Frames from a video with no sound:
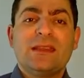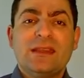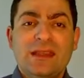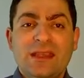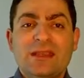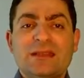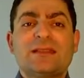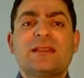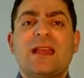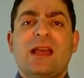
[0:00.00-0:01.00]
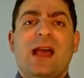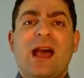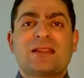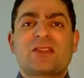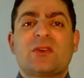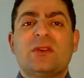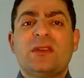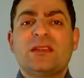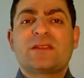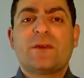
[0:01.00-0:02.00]
is as shown in
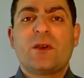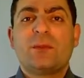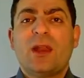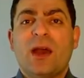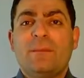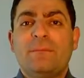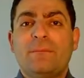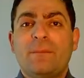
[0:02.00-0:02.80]
this formula.